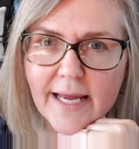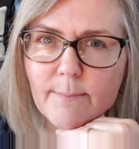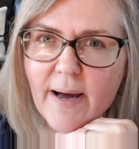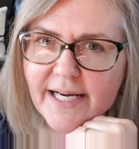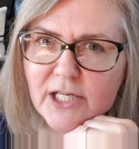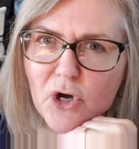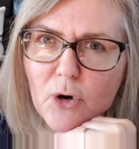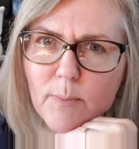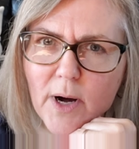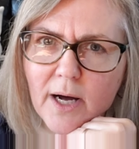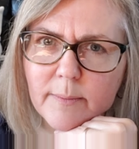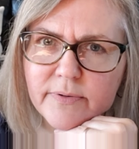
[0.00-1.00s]
they might know
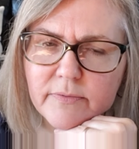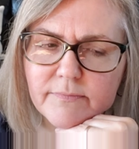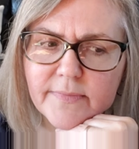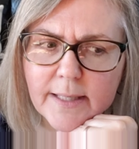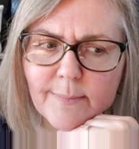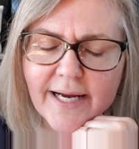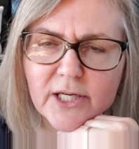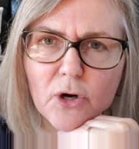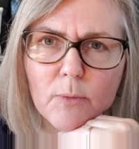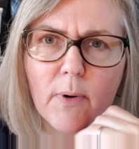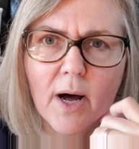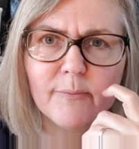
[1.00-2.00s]
Bob. They might
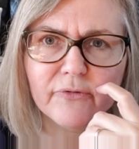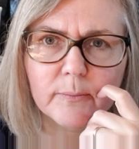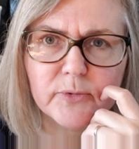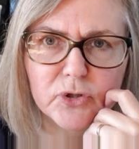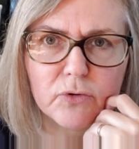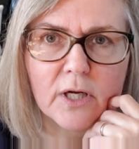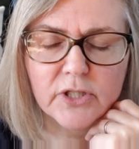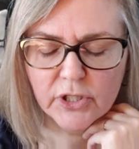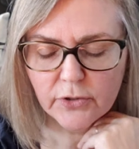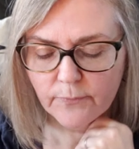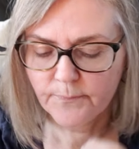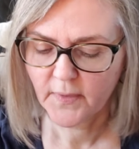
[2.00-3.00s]
know Bob from
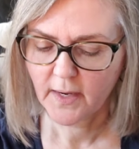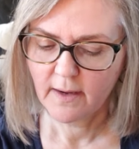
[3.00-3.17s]
Toronto.